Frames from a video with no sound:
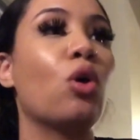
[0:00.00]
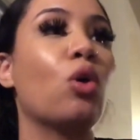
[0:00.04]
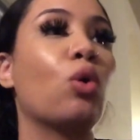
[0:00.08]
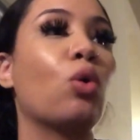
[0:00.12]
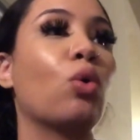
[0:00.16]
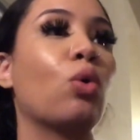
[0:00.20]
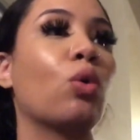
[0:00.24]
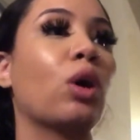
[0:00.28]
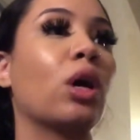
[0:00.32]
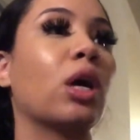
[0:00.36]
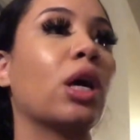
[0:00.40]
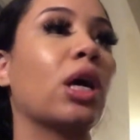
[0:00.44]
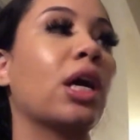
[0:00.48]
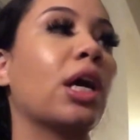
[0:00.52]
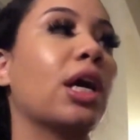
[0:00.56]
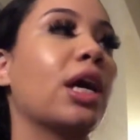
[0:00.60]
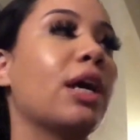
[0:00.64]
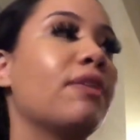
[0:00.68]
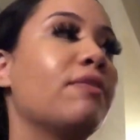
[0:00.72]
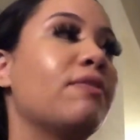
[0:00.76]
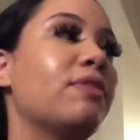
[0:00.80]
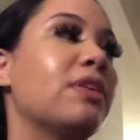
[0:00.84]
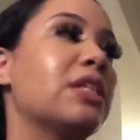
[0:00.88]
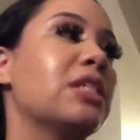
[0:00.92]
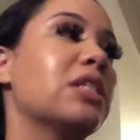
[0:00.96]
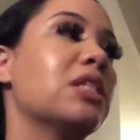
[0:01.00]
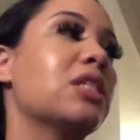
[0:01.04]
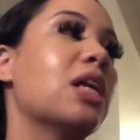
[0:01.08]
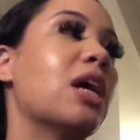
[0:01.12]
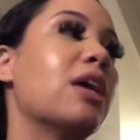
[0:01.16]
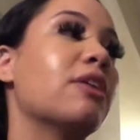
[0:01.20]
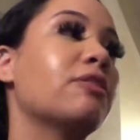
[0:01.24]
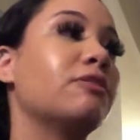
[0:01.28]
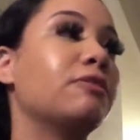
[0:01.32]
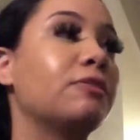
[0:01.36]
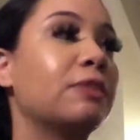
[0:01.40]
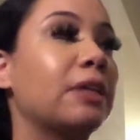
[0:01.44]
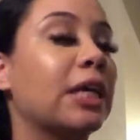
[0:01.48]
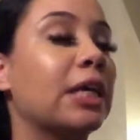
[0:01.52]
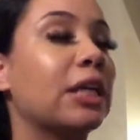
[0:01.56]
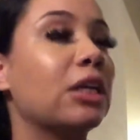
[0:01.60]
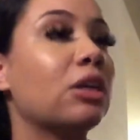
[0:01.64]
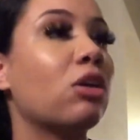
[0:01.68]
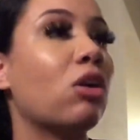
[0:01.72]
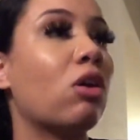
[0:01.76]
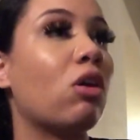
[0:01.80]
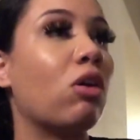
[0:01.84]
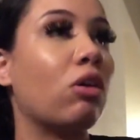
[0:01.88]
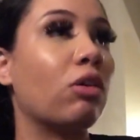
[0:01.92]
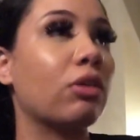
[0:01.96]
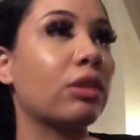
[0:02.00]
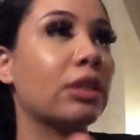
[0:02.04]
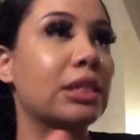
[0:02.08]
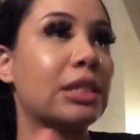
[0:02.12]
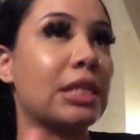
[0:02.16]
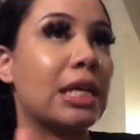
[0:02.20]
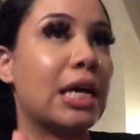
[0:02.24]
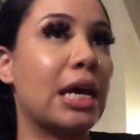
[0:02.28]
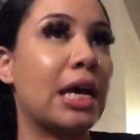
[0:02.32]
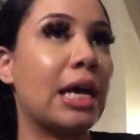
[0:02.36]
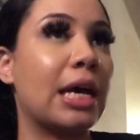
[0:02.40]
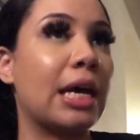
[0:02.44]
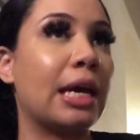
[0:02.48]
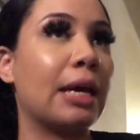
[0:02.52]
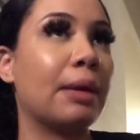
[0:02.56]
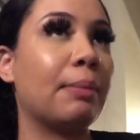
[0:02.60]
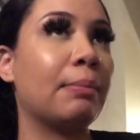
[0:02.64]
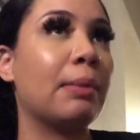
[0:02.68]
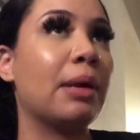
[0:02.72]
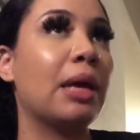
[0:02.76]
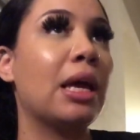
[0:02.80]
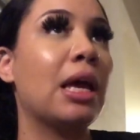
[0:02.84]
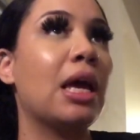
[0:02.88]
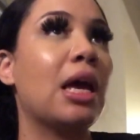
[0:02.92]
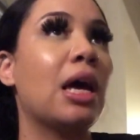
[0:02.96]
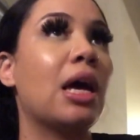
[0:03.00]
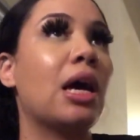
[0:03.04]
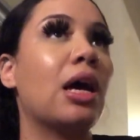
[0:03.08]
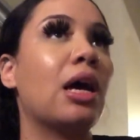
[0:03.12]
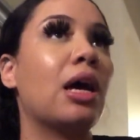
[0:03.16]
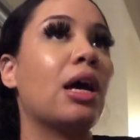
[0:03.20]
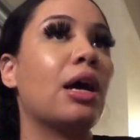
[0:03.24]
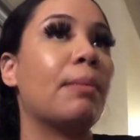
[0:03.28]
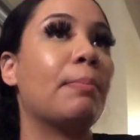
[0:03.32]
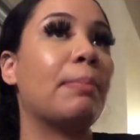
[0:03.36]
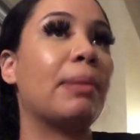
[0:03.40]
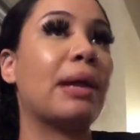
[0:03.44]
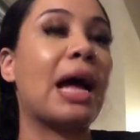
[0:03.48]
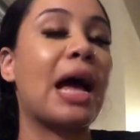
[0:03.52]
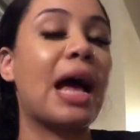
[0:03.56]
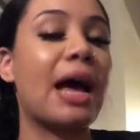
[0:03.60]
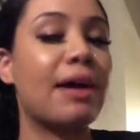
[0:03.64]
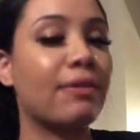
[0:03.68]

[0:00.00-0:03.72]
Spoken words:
or if it's not fun all the time. But I